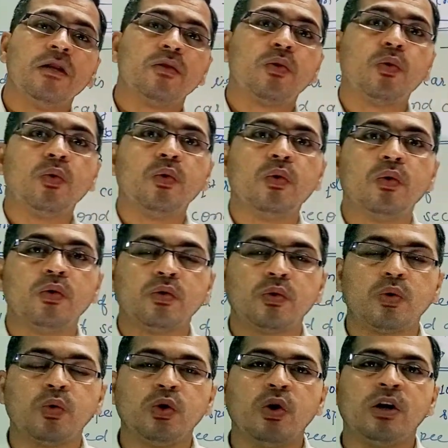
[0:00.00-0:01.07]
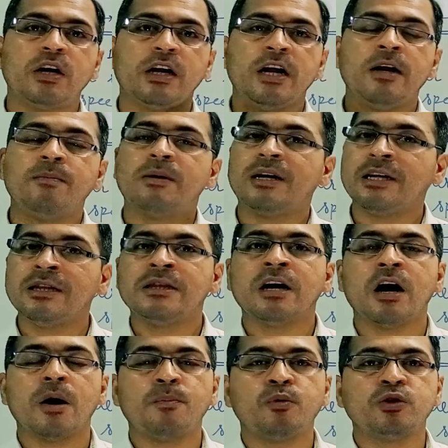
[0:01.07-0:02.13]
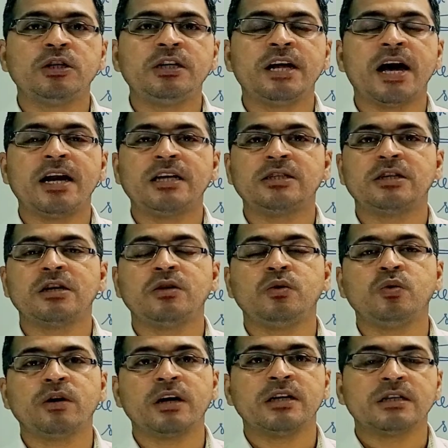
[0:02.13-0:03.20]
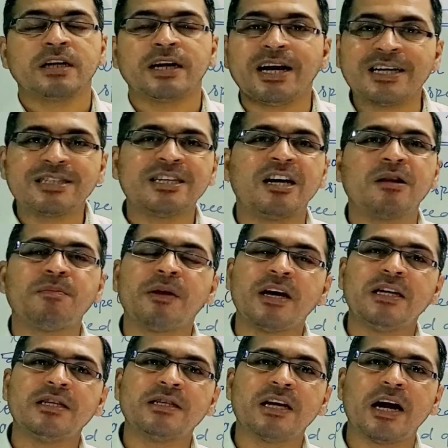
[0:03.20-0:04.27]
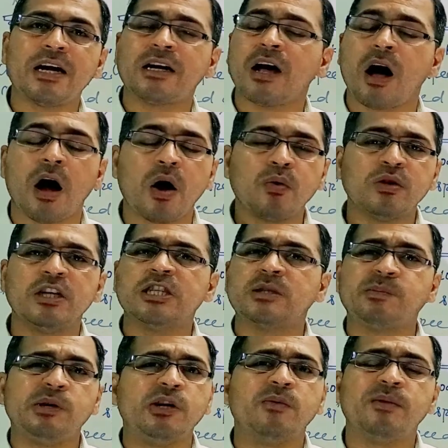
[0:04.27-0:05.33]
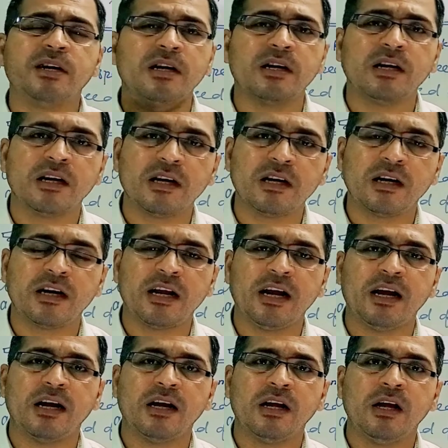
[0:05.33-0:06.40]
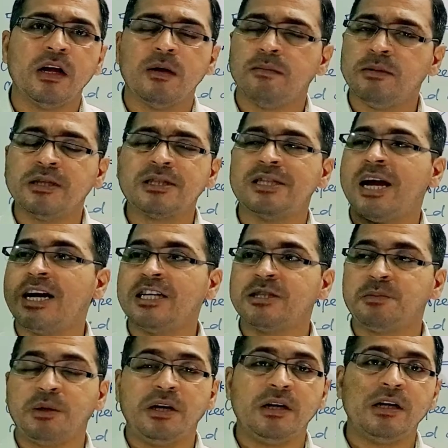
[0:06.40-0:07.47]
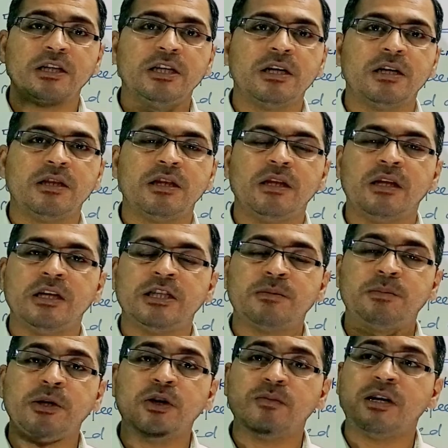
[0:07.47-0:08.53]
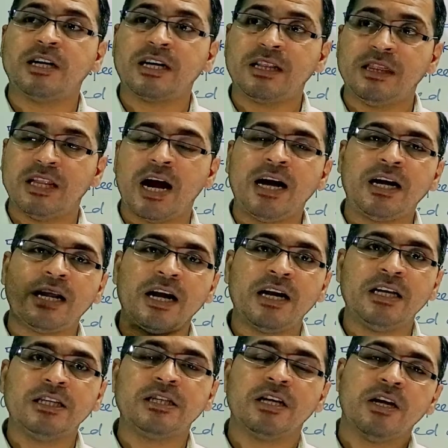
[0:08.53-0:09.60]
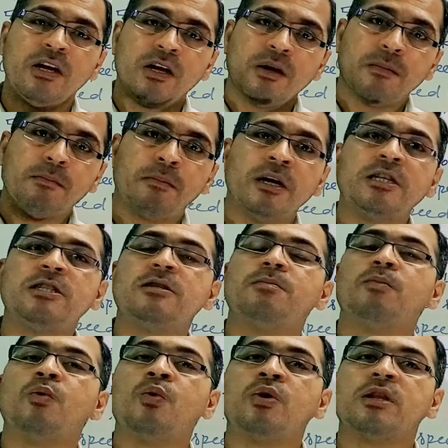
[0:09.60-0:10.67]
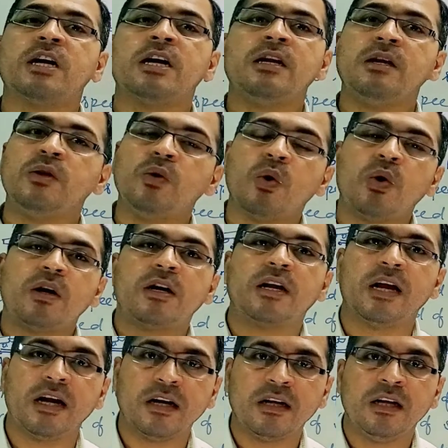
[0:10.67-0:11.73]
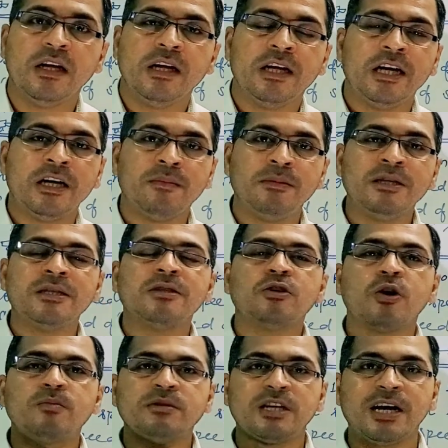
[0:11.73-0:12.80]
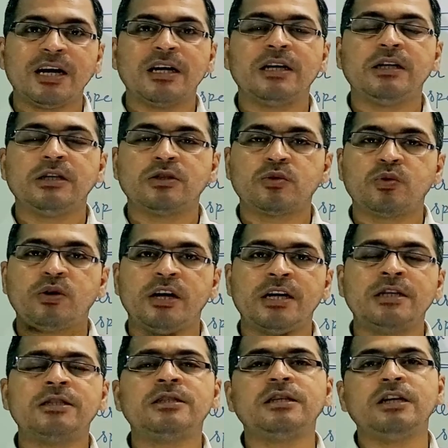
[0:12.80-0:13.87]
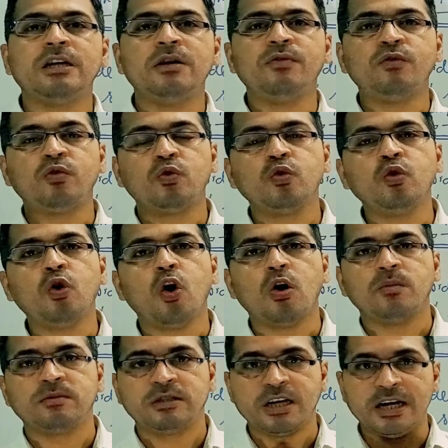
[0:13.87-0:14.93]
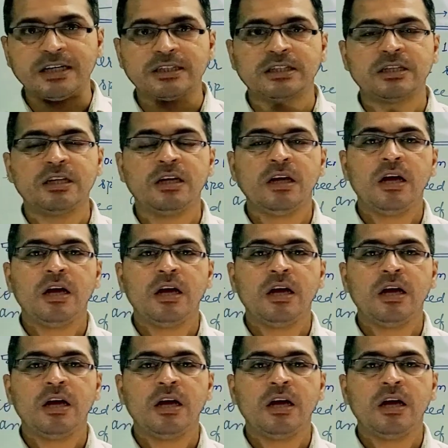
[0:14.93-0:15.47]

through your train but in the opposite direction, you can get surprised at how the speed of the train, means that is speed of that train is much more than your train. It means students, if two objects